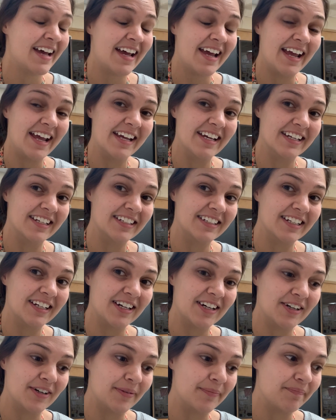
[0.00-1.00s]
And
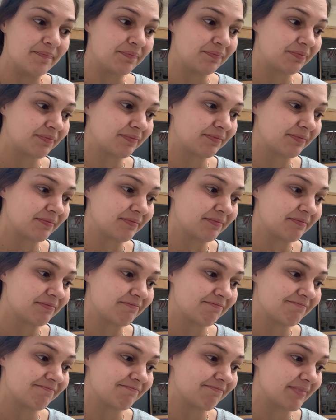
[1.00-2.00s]

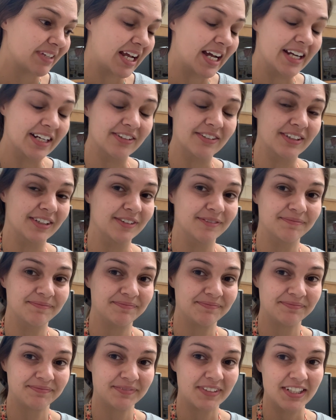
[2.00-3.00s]
I don't know,
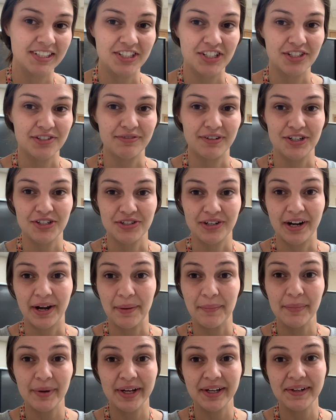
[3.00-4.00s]
it's just frustrating.
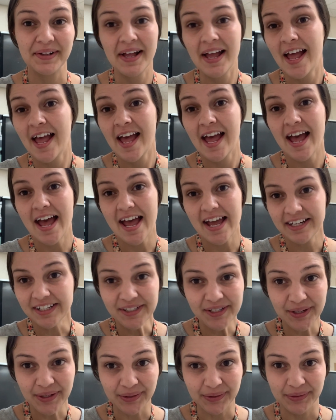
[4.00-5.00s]
But
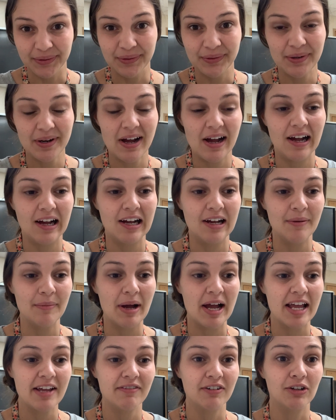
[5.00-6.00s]
anywho,
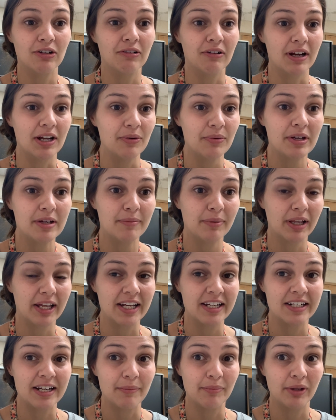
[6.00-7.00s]
I have a great week
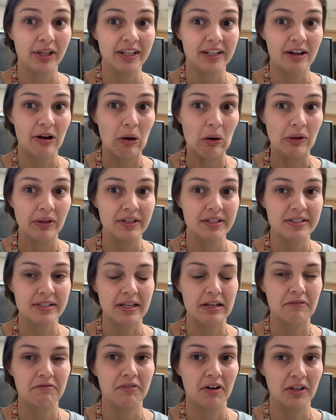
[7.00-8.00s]
planned. I plan out all these
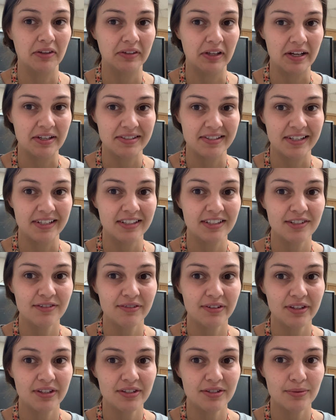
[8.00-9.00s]
like fun lessons
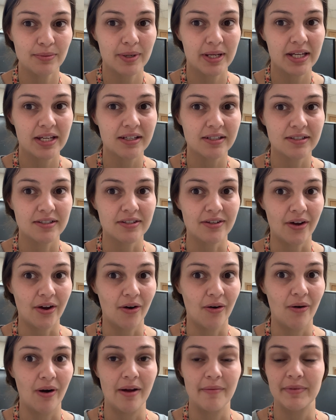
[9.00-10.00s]
for this week,
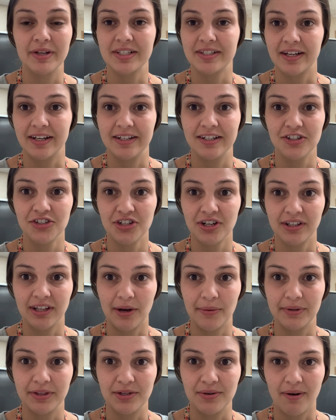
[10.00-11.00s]
so I'm excited to share
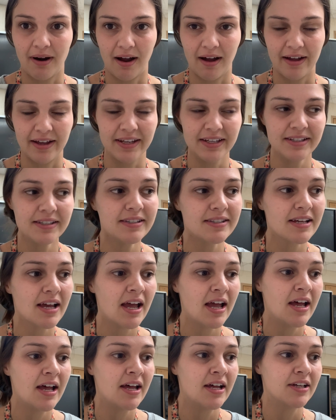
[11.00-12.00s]
that with you guys.
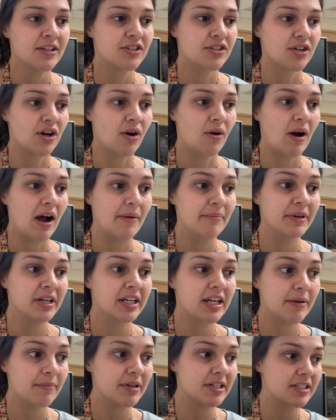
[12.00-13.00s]
So I'm gonna
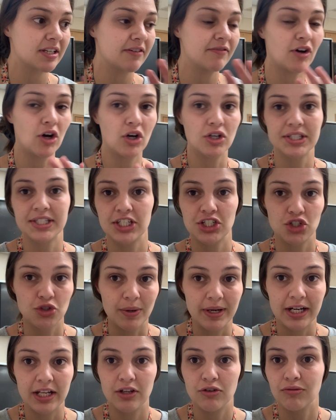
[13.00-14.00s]
get myself all
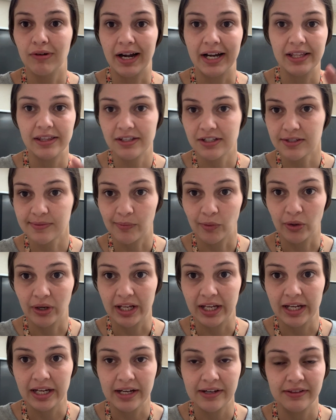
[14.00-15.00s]
situated, ready this
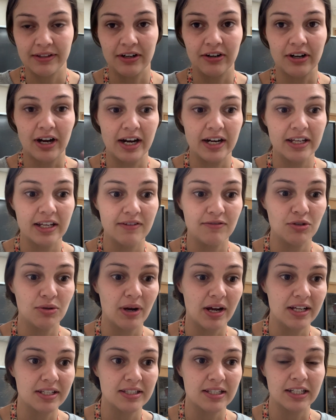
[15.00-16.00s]
morning, and then I'll kind of give you
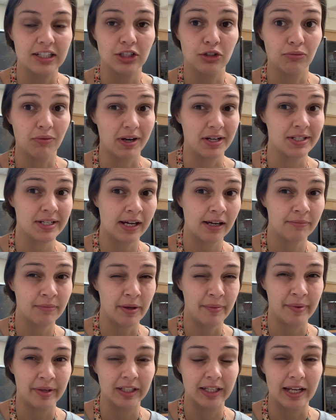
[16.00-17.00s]
guys like the rundown,
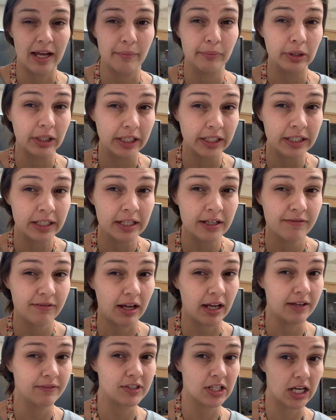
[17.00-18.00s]
maybe like at planning if I
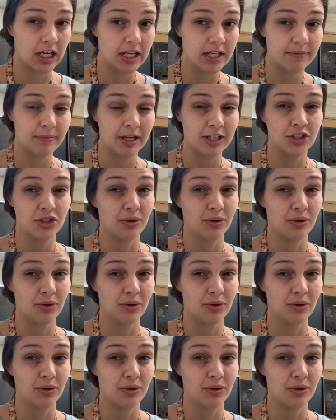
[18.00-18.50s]
have time. I do